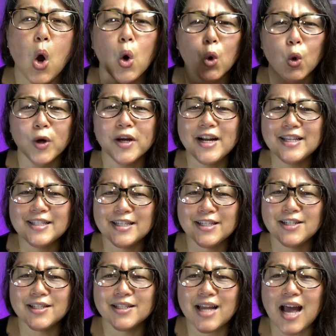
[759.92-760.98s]

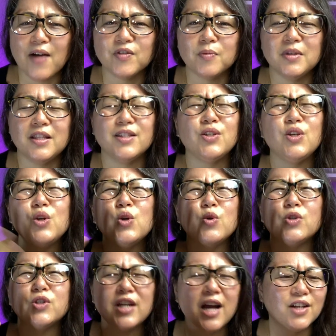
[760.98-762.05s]
Organization doesn't have to be this
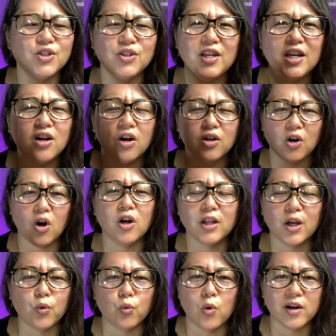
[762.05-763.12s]
huge task you take on all
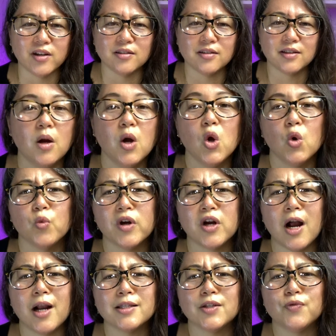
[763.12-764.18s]
at once.
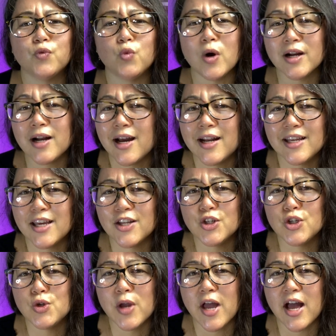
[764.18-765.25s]
Regardless of what kind of
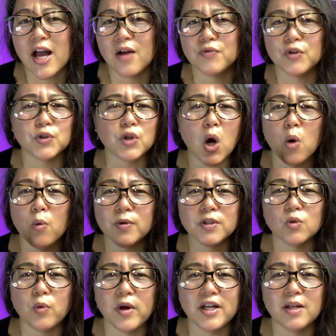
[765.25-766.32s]
kitchen you have, there's always a
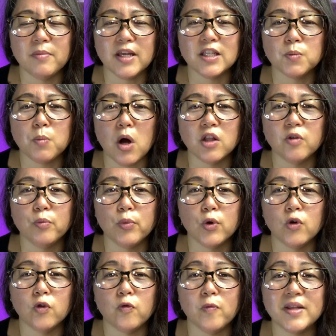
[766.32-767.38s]
way to make small
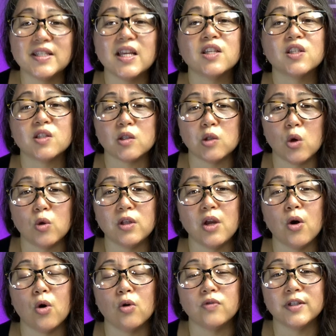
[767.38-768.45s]
improvements slowly
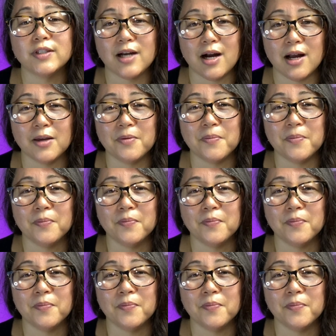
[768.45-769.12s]
over time.